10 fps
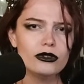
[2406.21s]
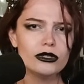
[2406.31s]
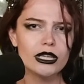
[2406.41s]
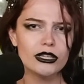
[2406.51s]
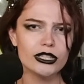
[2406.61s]

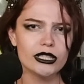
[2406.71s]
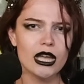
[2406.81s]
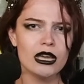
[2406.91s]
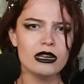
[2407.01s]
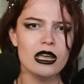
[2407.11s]
use their
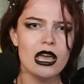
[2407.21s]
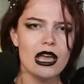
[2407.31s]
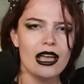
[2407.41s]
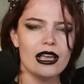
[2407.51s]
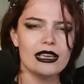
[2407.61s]
son
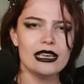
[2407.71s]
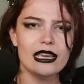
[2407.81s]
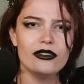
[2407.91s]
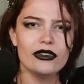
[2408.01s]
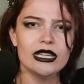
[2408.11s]

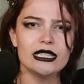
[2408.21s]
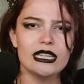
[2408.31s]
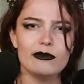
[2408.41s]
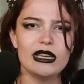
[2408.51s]
even as he